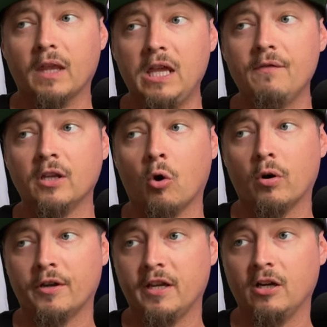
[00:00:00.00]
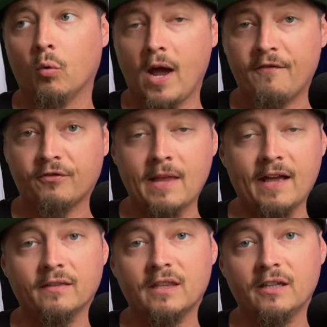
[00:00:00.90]
Even though we're getting away from
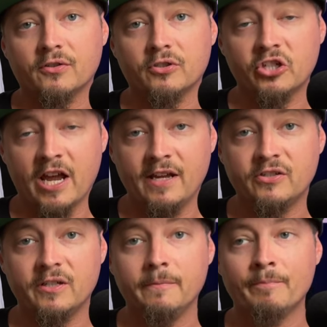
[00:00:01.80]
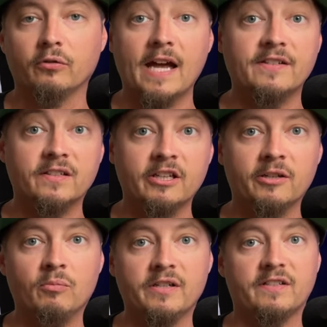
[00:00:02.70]
that and things are changing, that
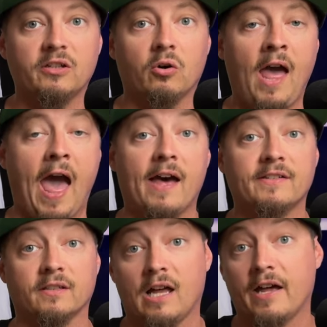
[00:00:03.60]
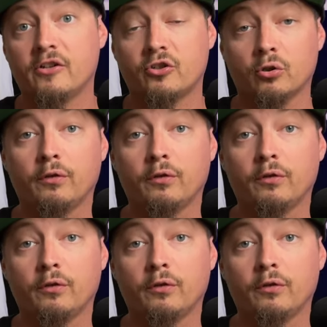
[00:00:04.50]
stigma still has a lot of truth